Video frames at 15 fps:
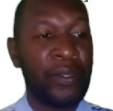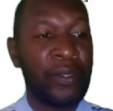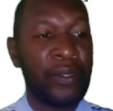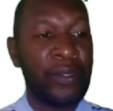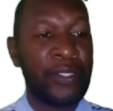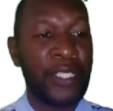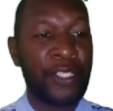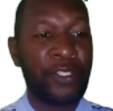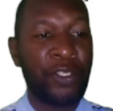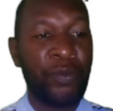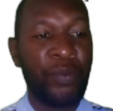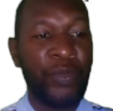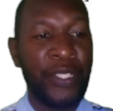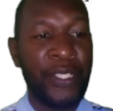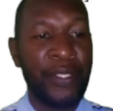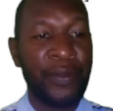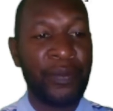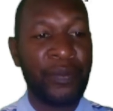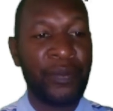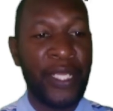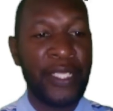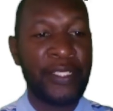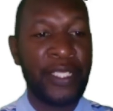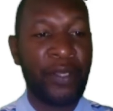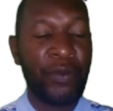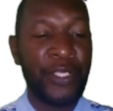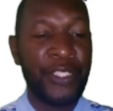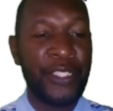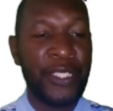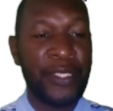Section B, essay
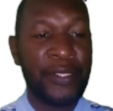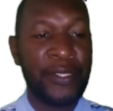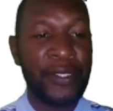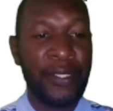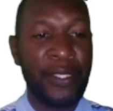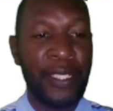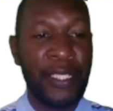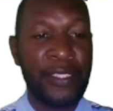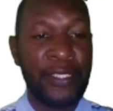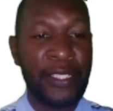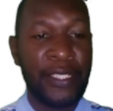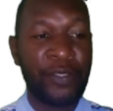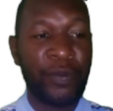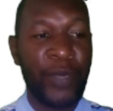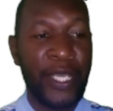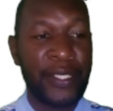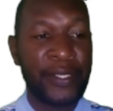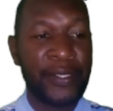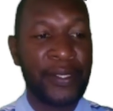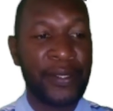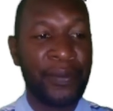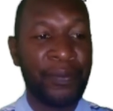questions, 36 marks.